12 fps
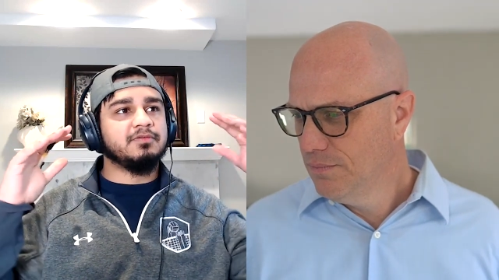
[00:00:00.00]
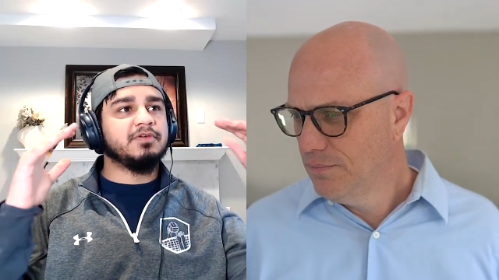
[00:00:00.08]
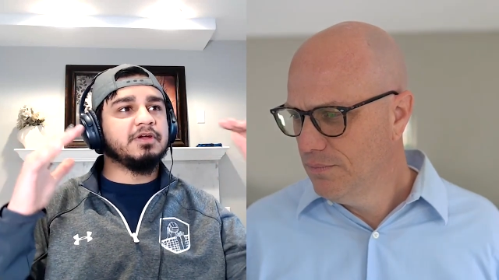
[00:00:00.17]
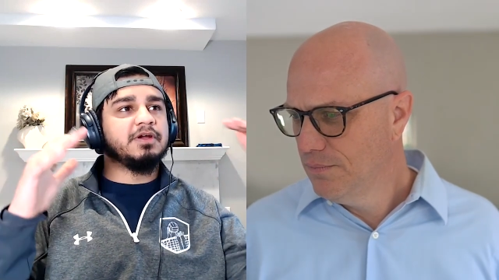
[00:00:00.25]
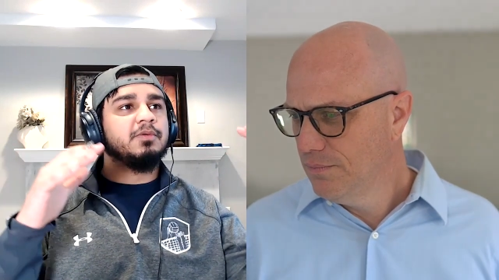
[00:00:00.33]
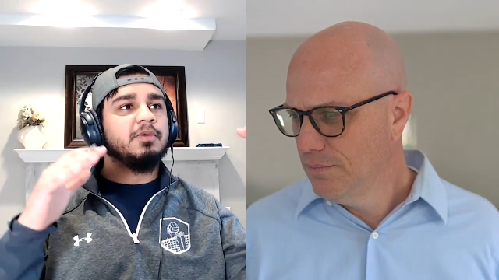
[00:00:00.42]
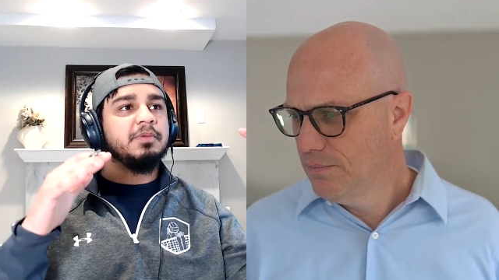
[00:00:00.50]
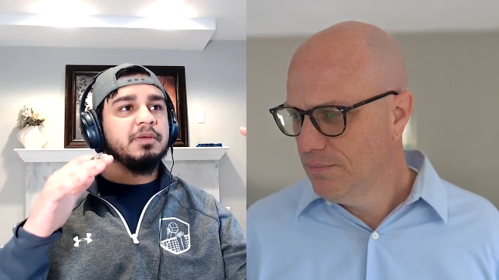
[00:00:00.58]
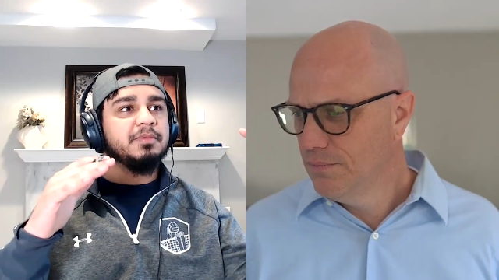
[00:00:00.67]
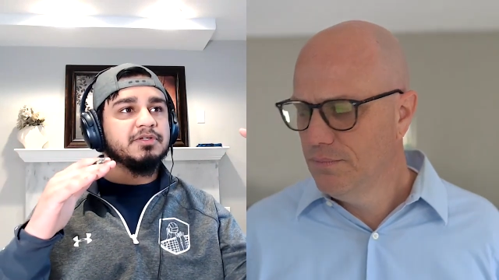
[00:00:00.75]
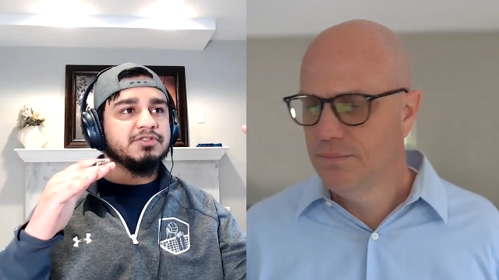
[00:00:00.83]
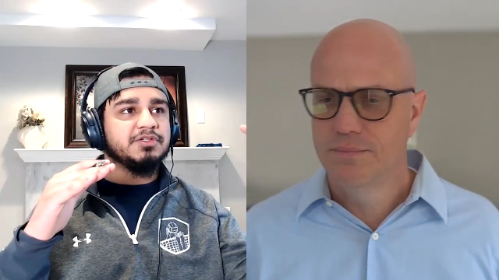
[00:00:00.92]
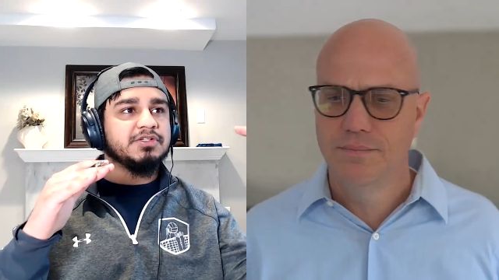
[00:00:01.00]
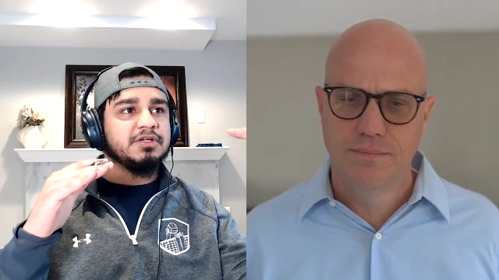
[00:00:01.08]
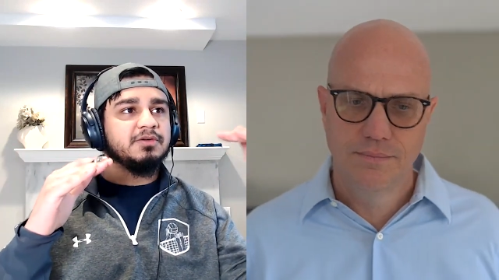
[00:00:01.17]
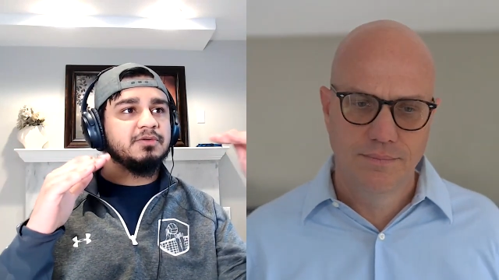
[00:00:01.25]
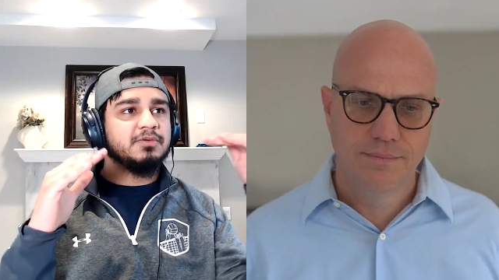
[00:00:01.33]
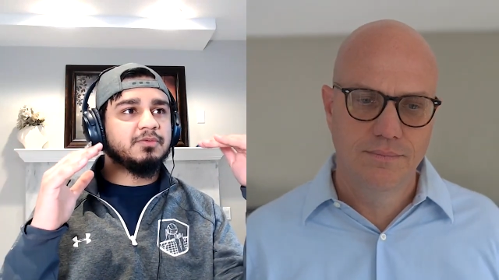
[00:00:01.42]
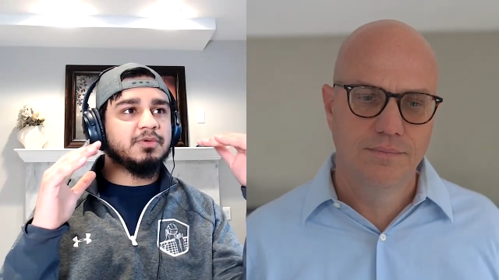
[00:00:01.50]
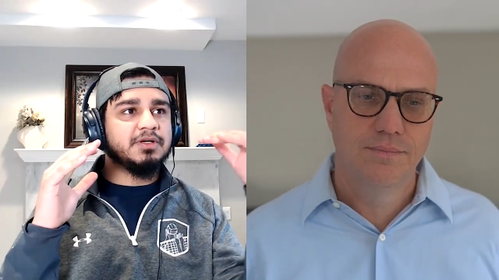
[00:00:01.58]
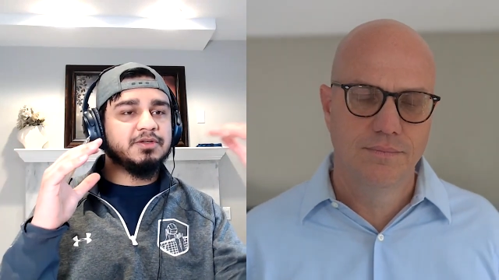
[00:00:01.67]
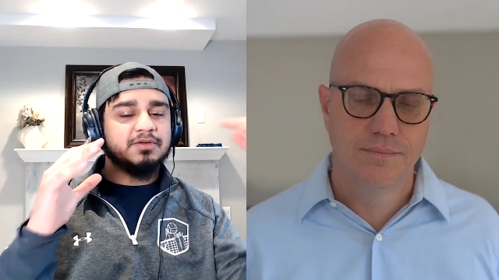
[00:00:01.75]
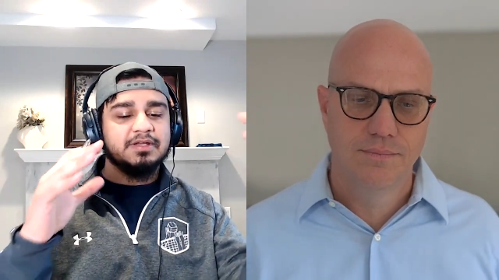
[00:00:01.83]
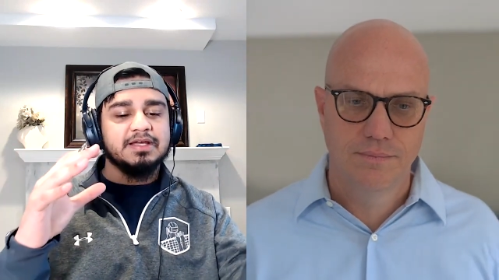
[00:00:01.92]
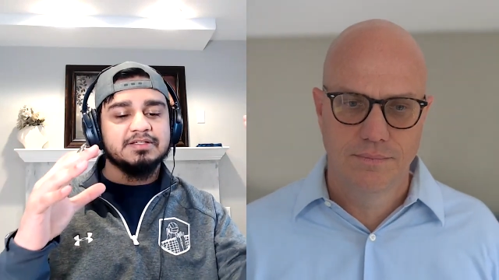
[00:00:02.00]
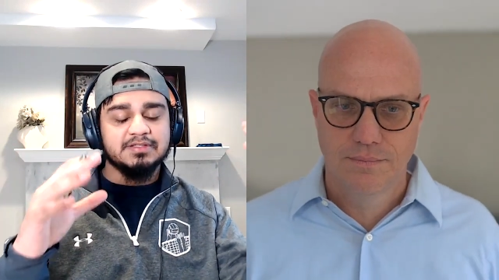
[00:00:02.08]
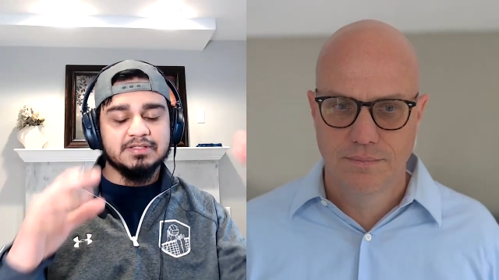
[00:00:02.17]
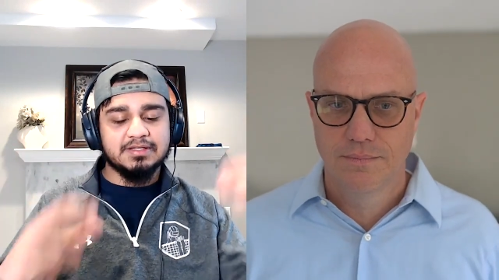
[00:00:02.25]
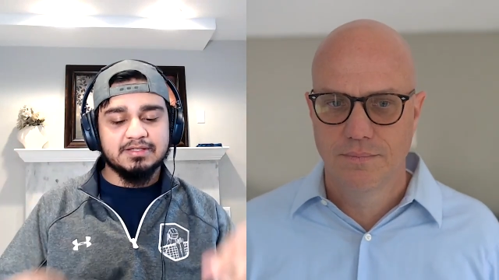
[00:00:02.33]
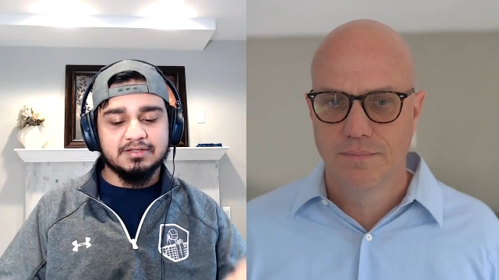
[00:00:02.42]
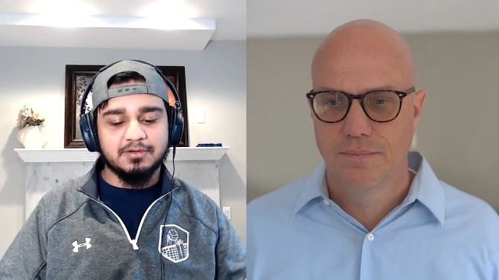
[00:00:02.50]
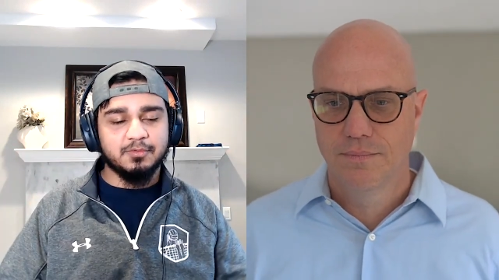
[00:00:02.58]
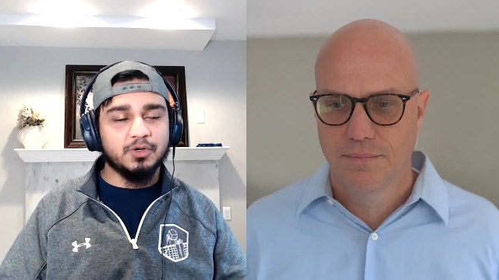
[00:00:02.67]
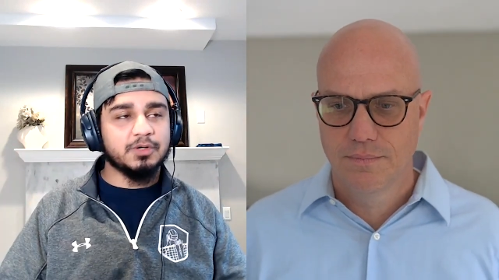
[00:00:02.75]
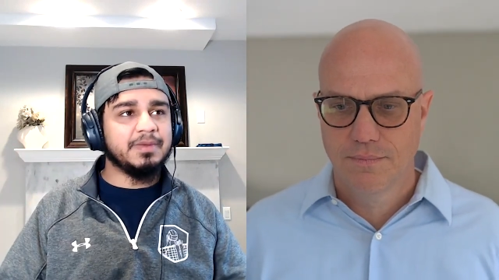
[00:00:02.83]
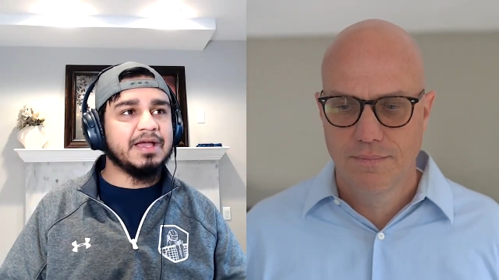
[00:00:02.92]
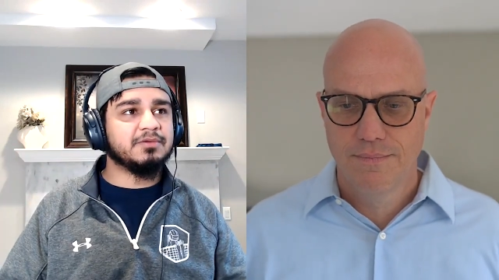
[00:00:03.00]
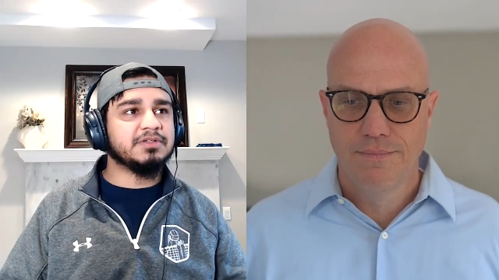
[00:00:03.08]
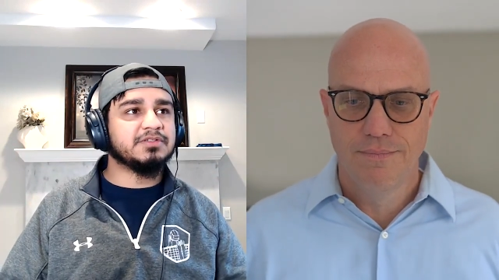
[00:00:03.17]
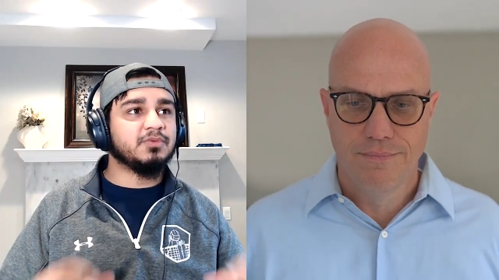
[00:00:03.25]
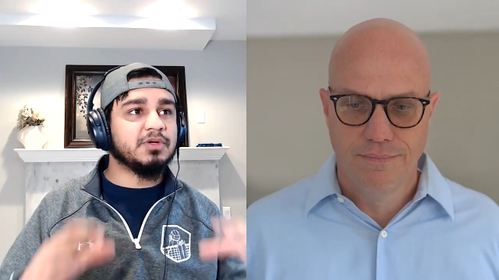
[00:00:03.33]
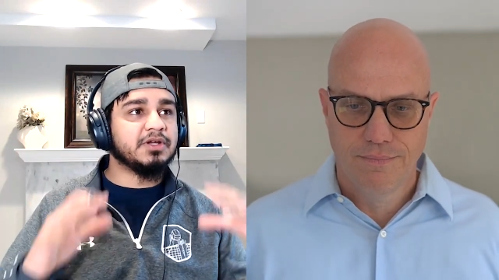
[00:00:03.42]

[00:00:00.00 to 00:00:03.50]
Speaker 1: figure out what people are searching, what you can actually you know work backwards and what